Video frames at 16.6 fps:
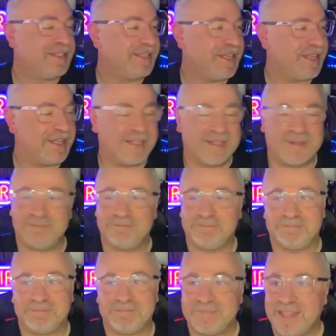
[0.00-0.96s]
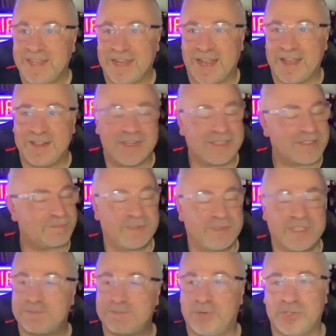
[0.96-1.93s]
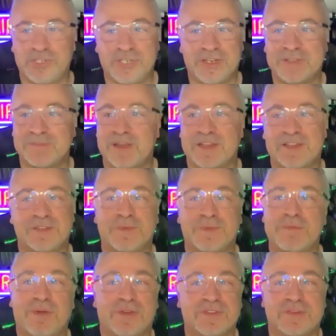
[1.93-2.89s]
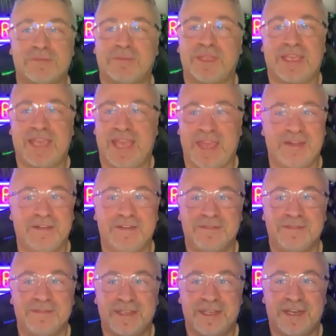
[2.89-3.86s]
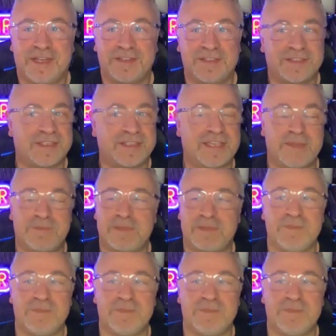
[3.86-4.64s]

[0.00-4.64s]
Let's just push it as much as we possibly can, just to keep the